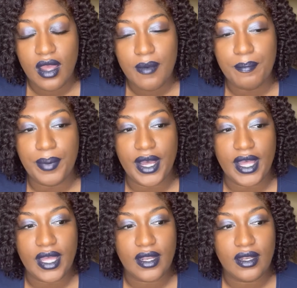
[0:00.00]

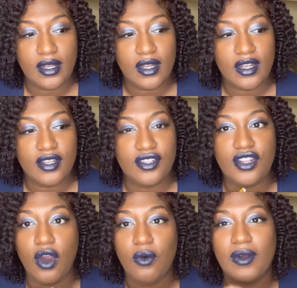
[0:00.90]
but
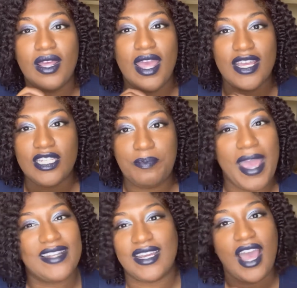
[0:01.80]
don't
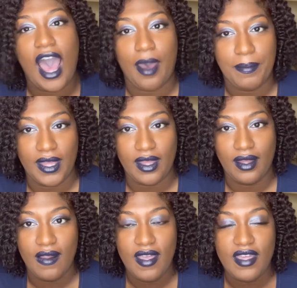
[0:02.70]
expect a copy.
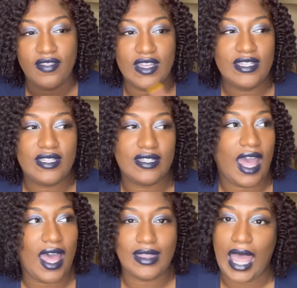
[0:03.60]
This is
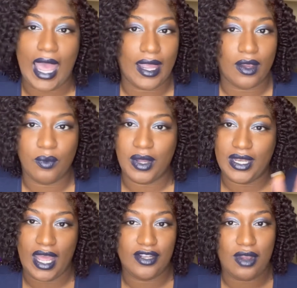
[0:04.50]
not like when
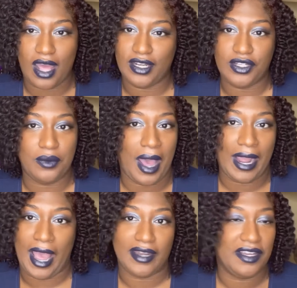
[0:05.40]
they try to do I
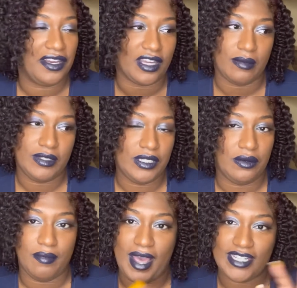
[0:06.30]
Got to Hook Up Too and
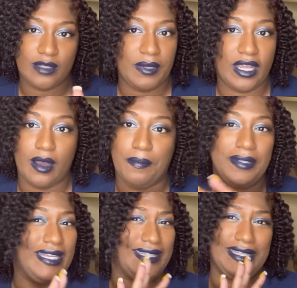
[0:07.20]
Master P
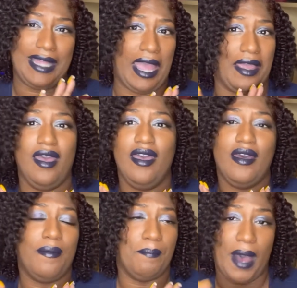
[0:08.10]
completely like
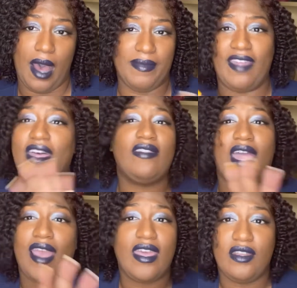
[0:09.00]
bombed that. That thing
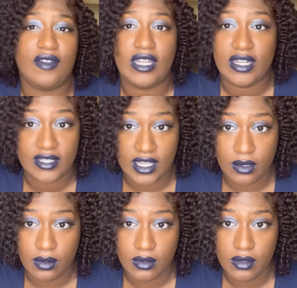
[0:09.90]
ain't even need a
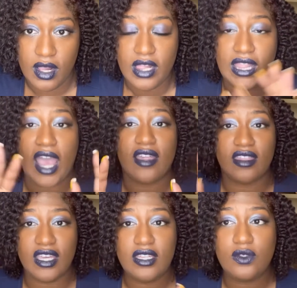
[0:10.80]
sequel. Like,
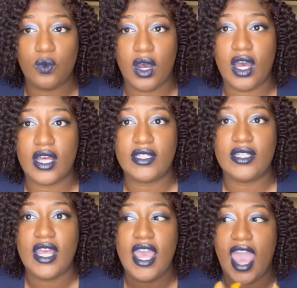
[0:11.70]
this was
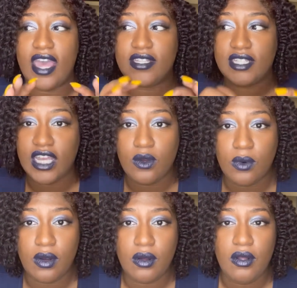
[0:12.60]
a
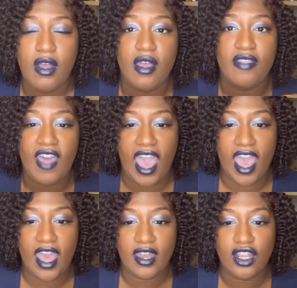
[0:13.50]
sequel
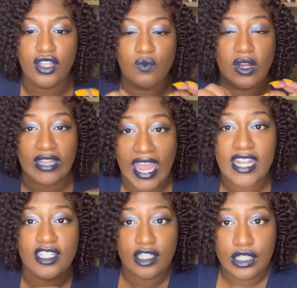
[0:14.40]
that
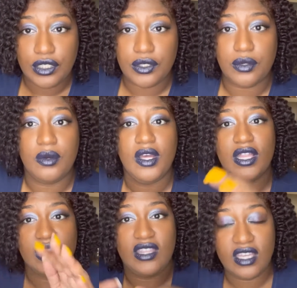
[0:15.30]
relates to
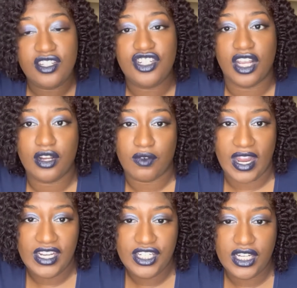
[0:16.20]
this
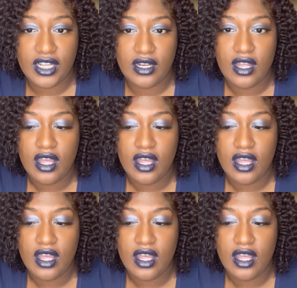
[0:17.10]
generation,